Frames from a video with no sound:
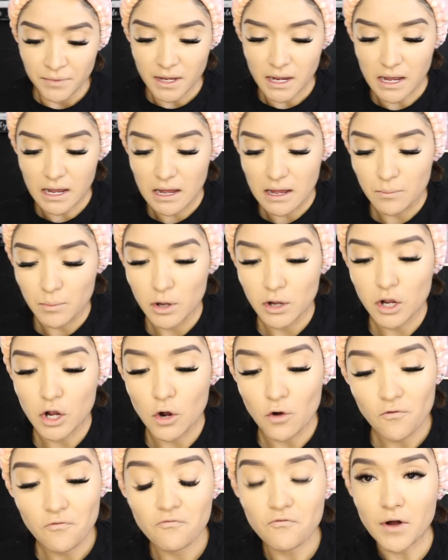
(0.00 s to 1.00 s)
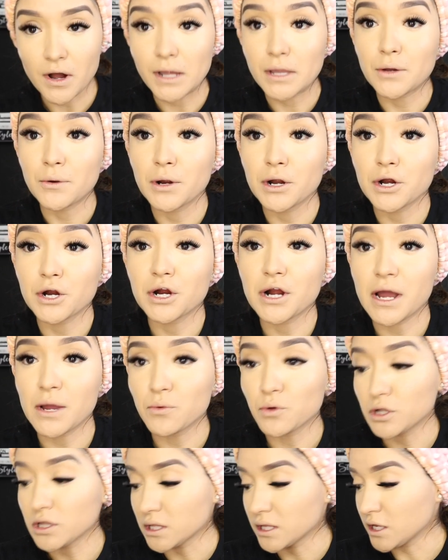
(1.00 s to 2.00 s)
Um, go follow her. I
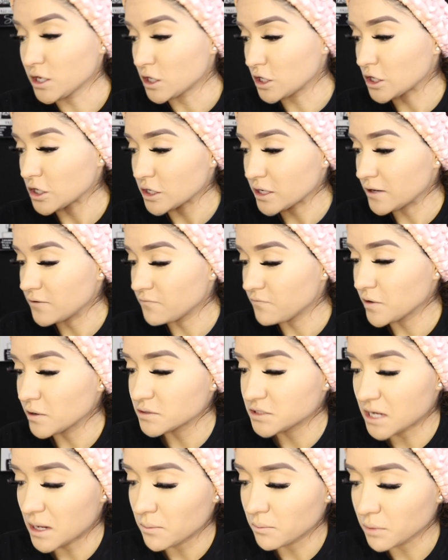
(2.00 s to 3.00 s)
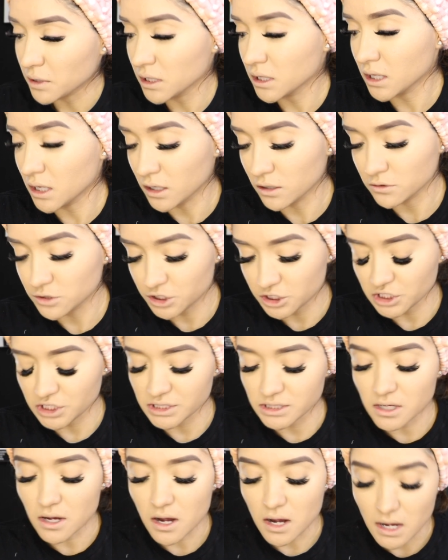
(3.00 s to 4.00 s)
will link her info down below.
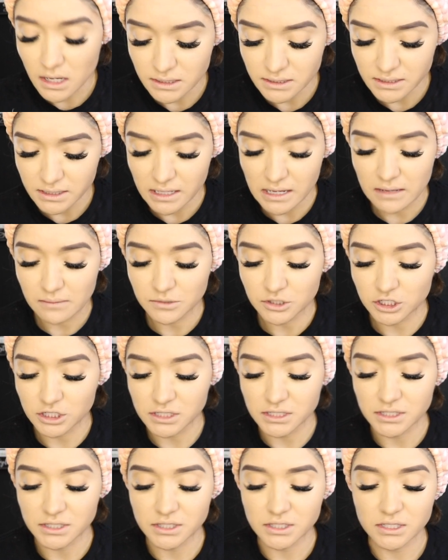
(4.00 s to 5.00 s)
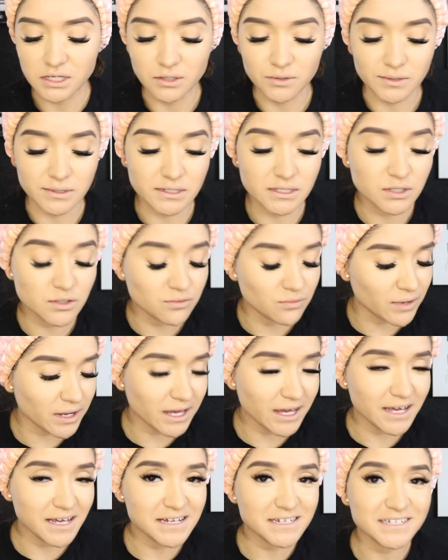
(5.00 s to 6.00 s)
She's awesome. She's so
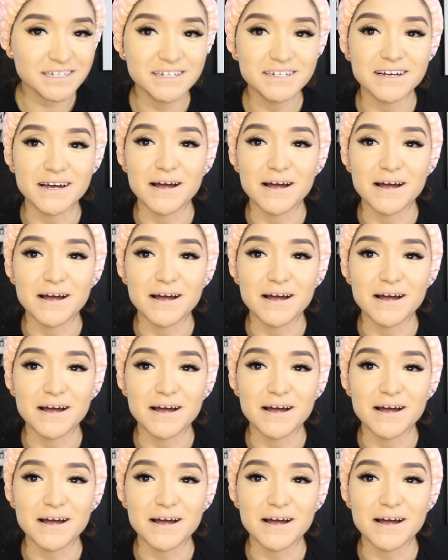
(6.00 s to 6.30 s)
sweet.